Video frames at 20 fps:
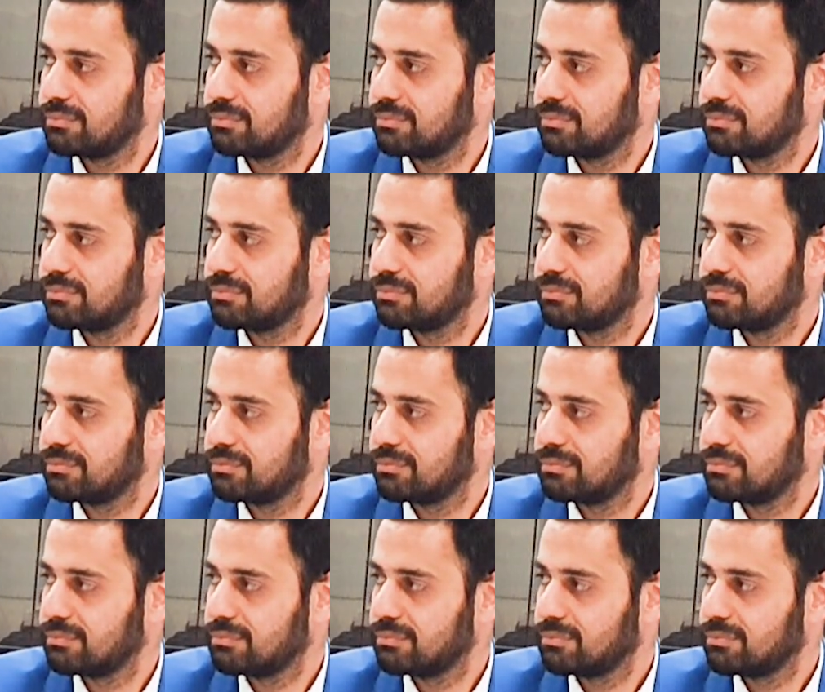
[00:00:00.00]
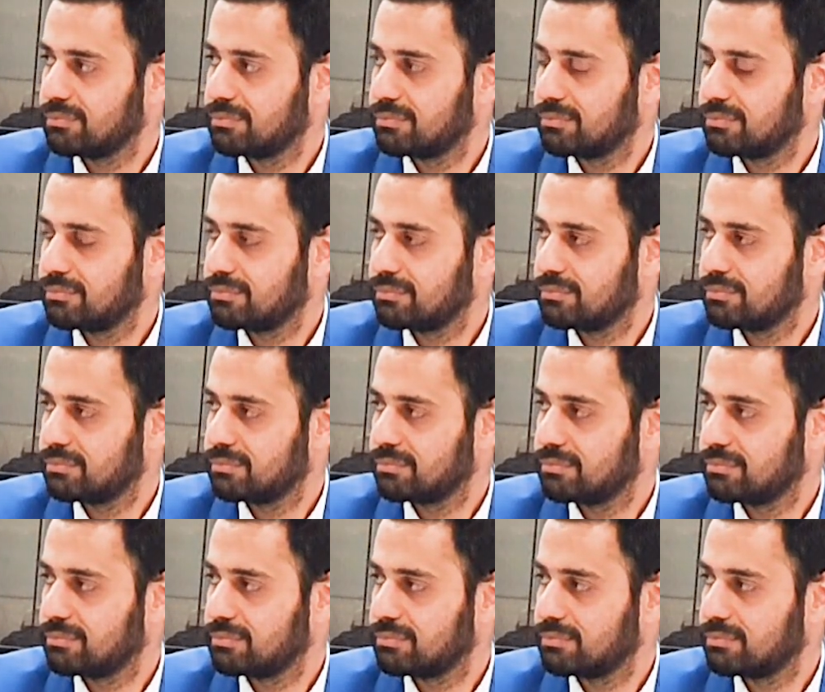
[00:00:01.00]

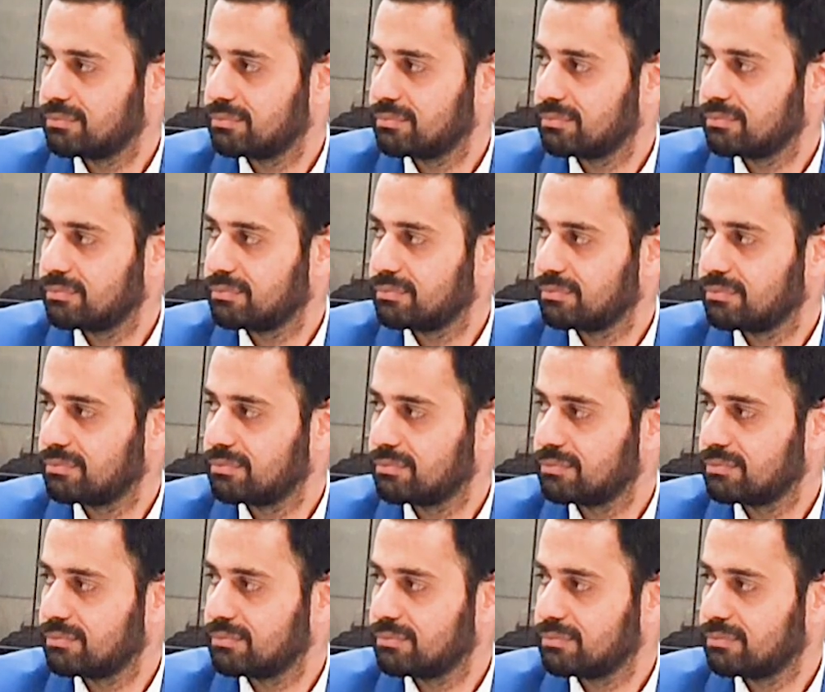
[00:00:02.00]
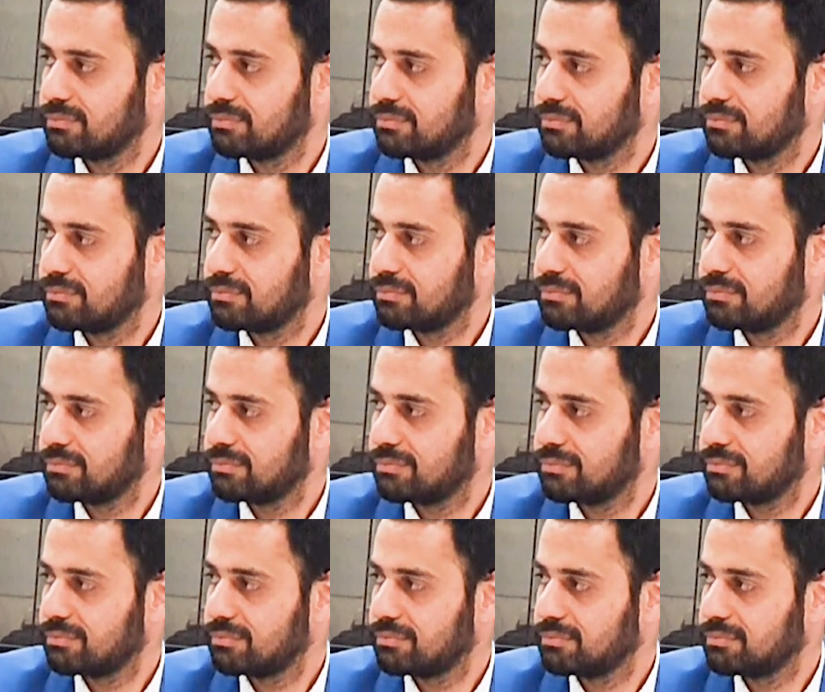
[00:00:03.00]

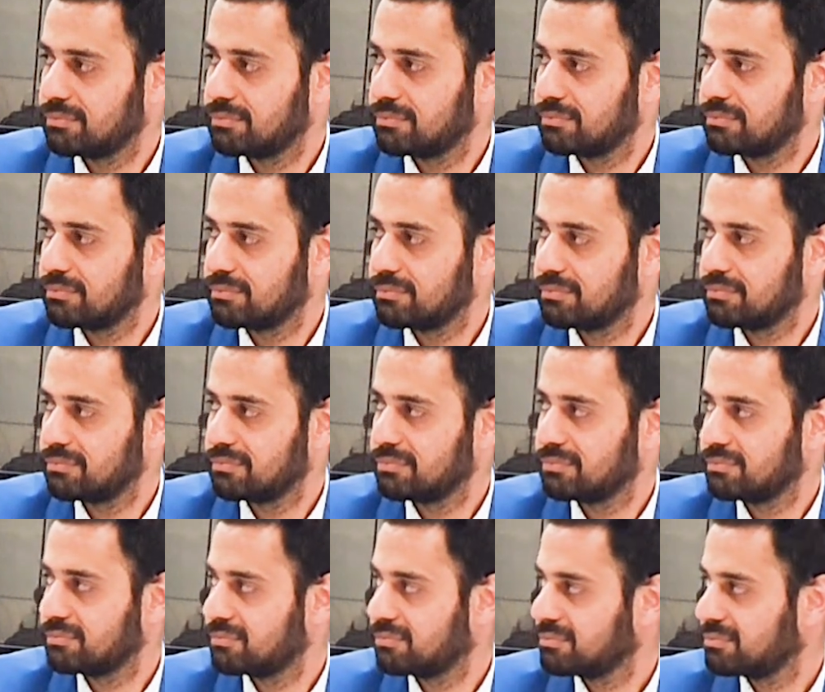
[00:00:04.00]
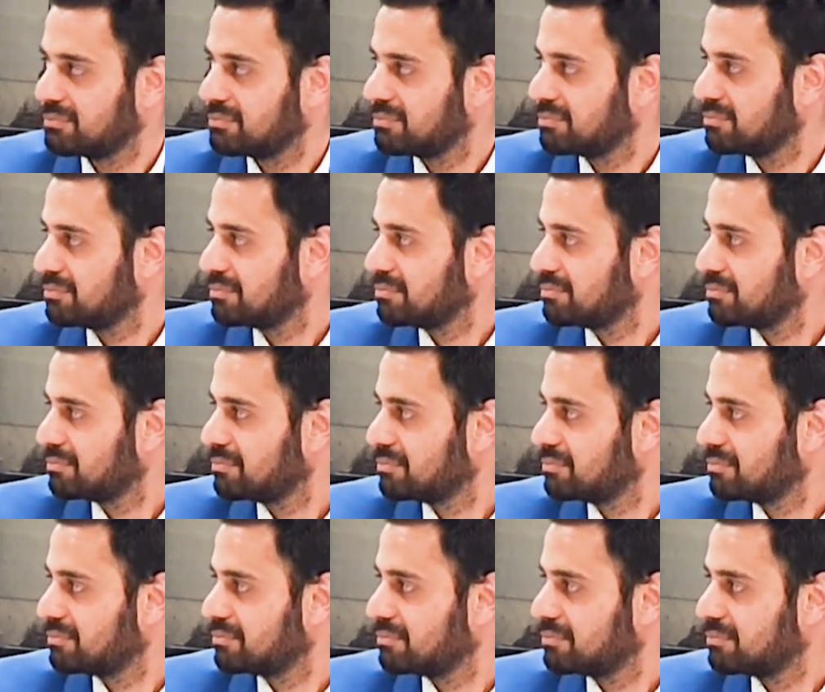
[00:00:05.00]

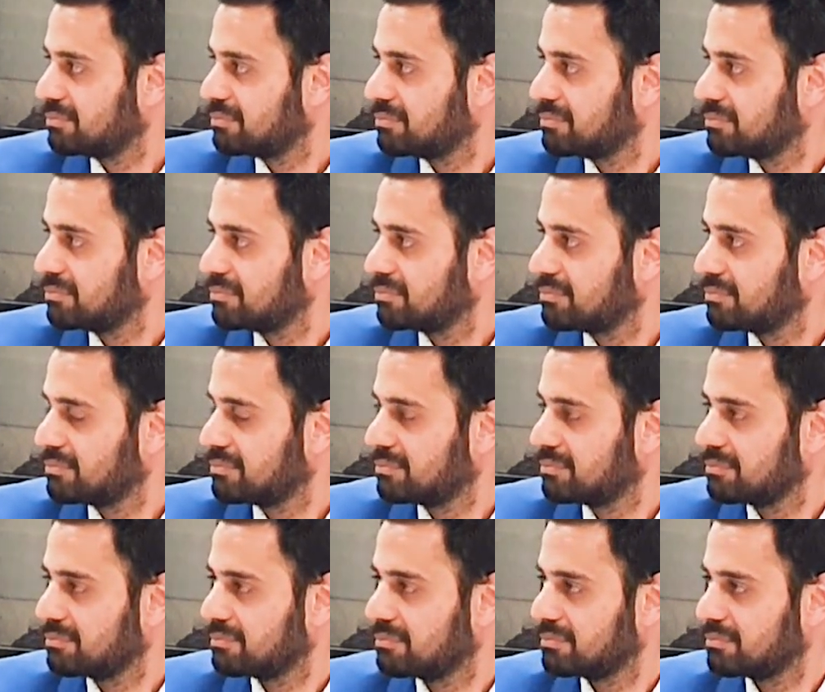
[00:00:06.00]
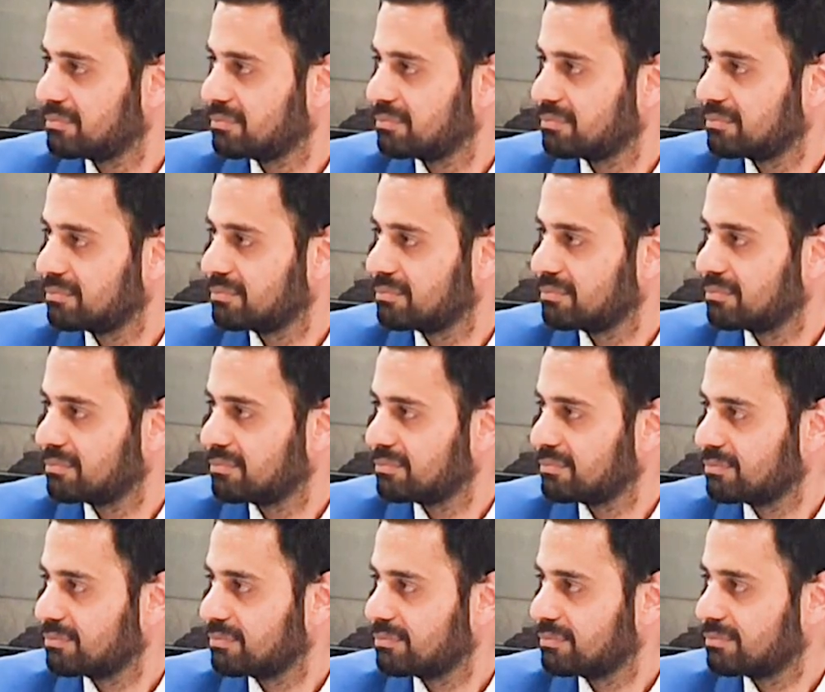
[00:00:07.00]
The person shown says nothing.